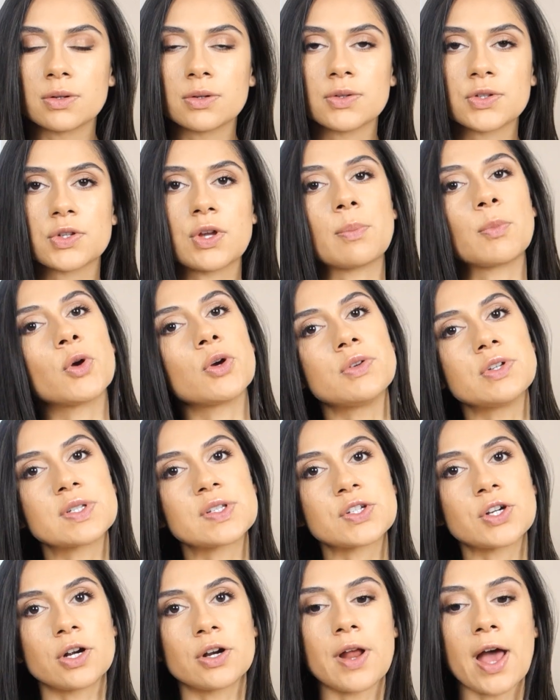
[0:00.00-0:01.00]
So I'm going to
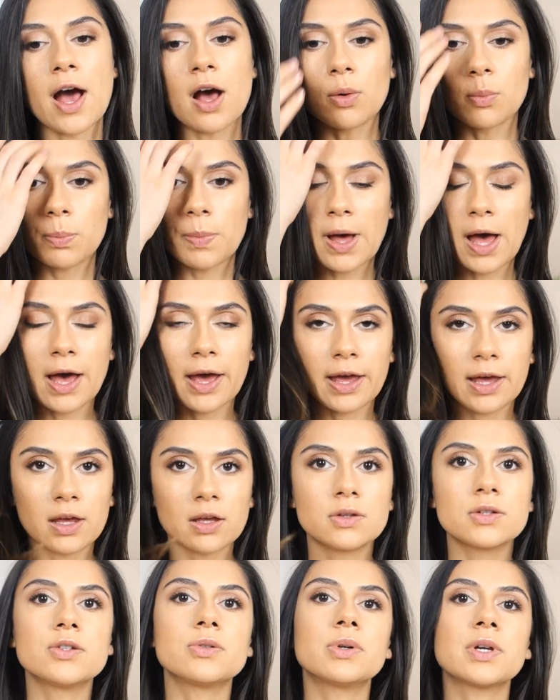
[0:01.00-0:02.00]
start out
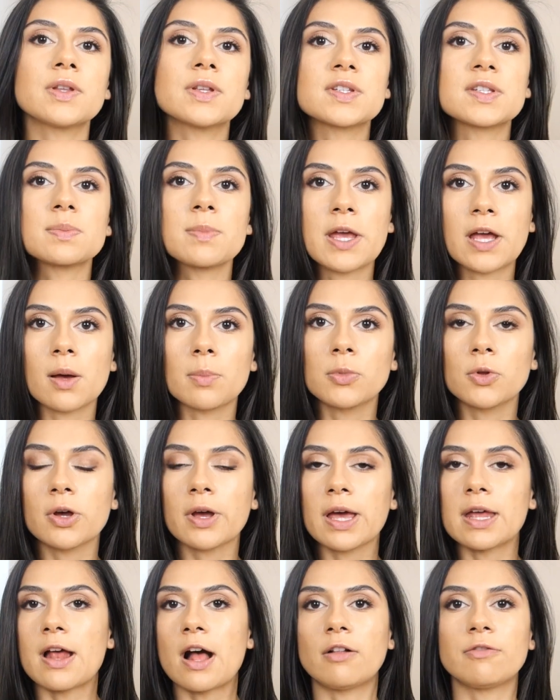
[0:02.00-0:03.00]
by doing this makeup
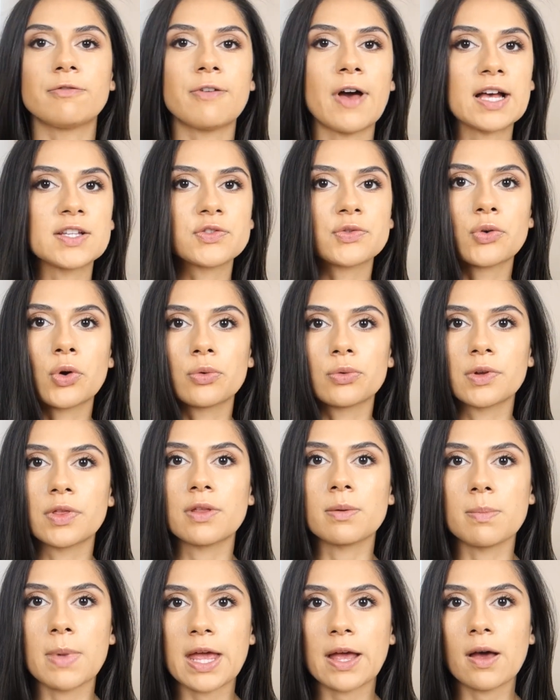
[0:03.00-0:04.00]
look and I'll fast forward
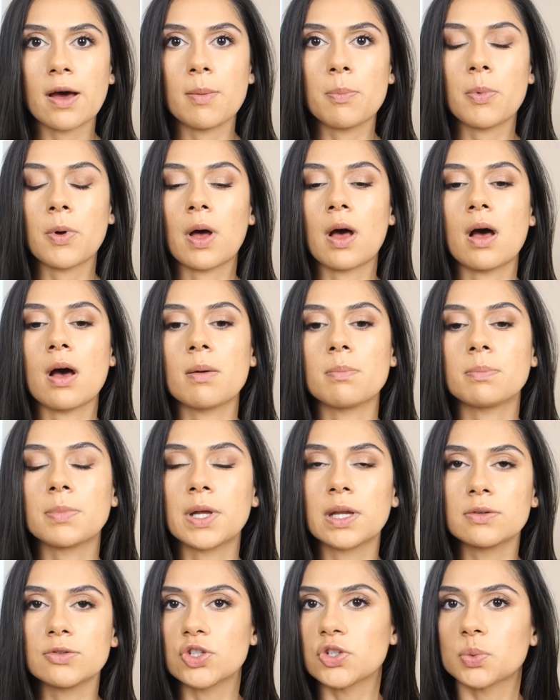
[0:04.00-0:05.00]
the makeup,
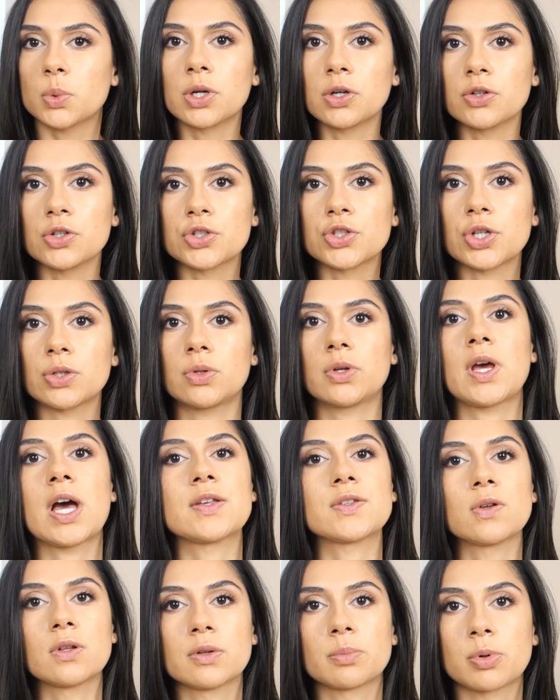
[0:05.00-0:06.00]
but just wanted to show you
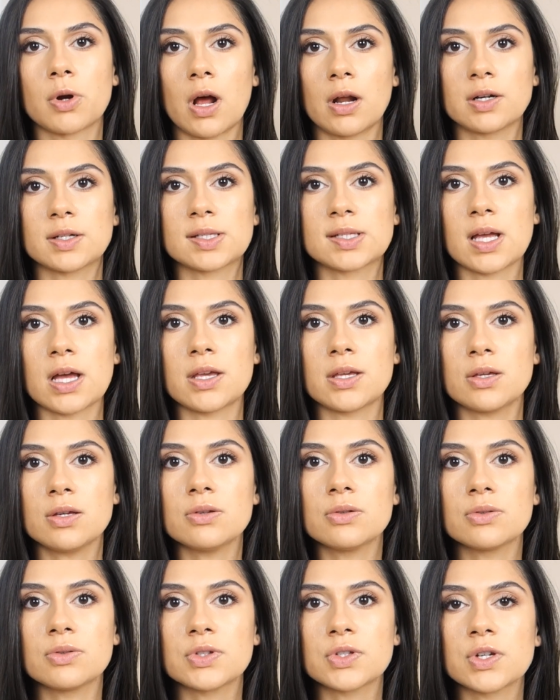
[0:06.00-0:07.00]
guys all the products I
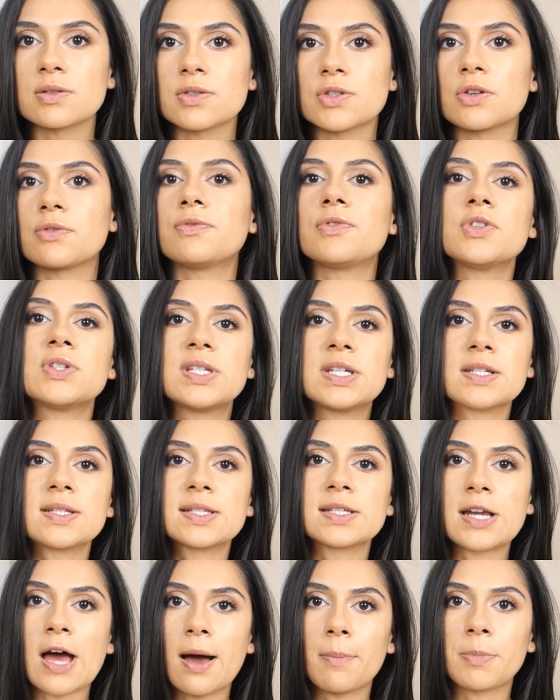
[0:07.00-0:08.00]
used. So if you did
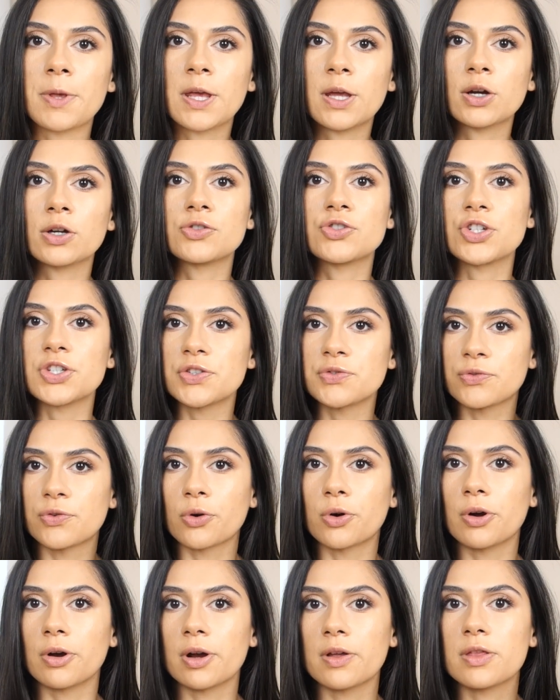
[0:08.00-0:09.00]
stop here just
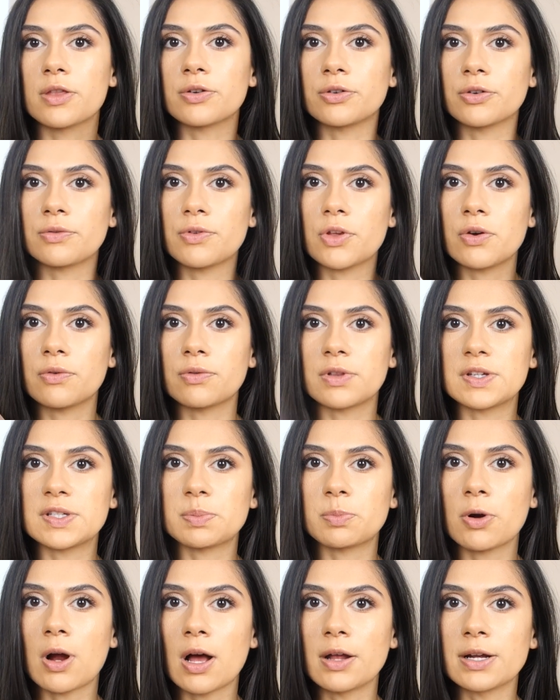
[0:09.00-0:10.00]
for the review of these
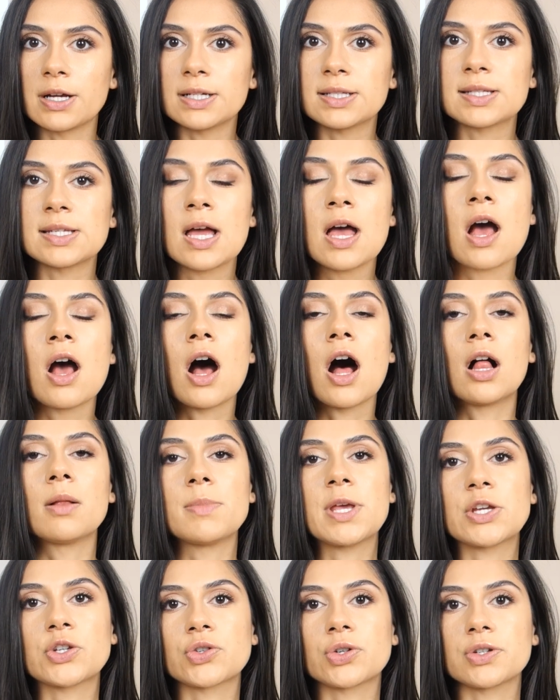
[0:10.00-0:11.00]
products, I'll
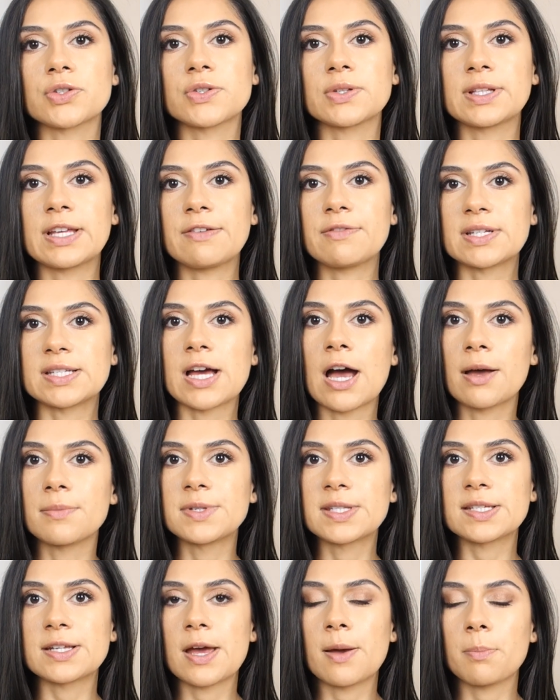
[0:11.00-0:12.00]
make sure to leave a
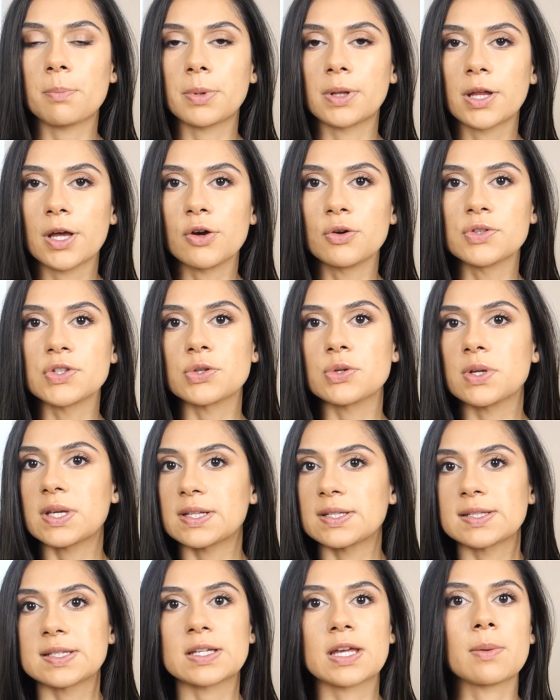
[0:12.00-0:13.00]
timestamp below so you
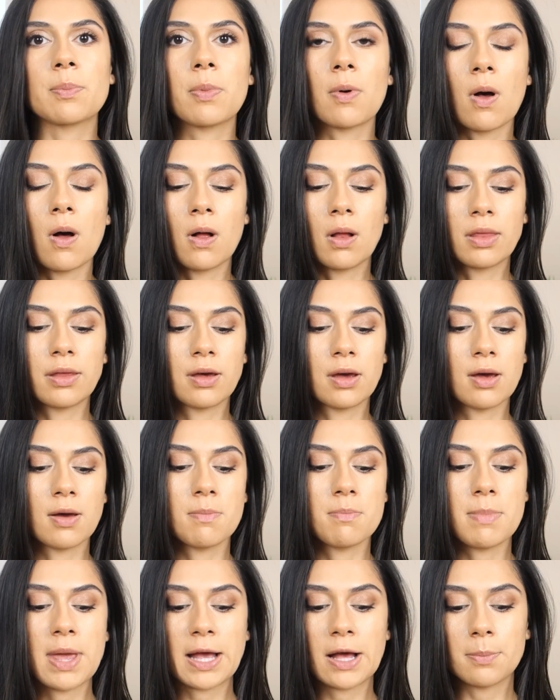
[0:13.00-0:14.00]
can skip all
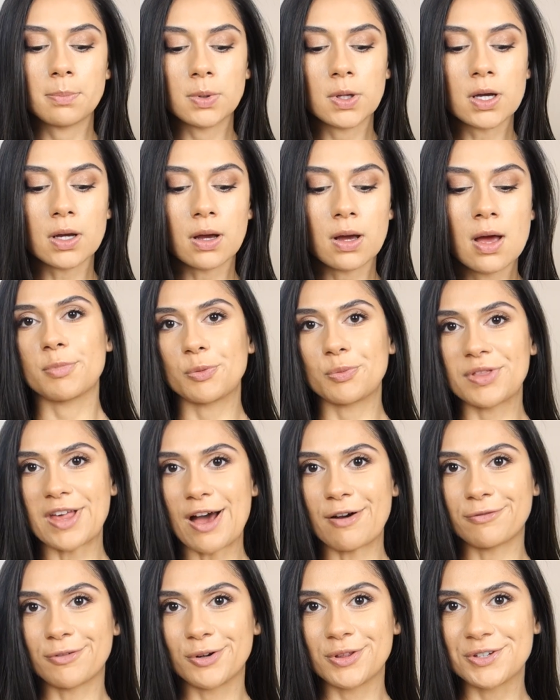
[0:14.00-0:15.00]
the makeup look. But
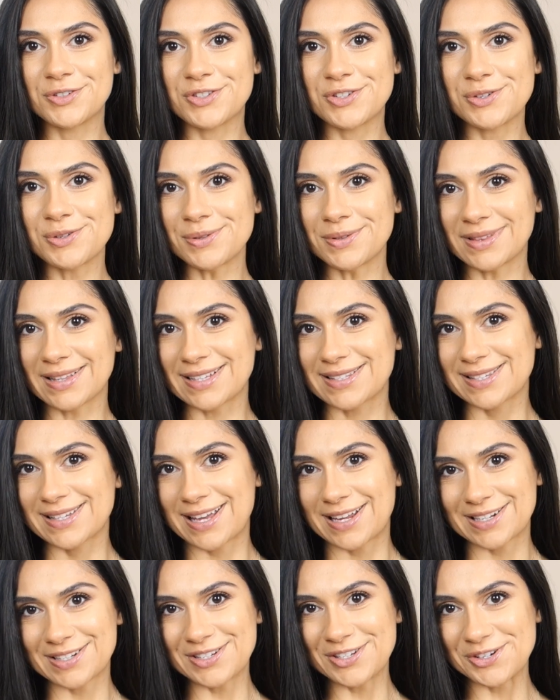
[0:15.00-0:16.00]
without further ado, let's
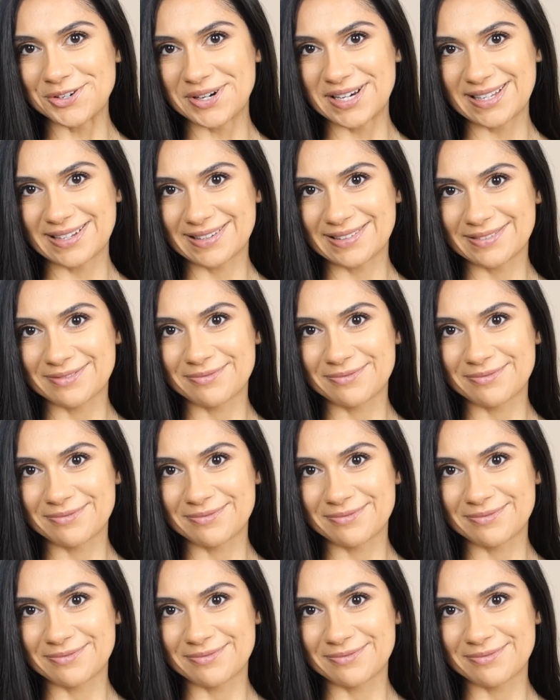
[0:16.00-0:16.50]
get into it.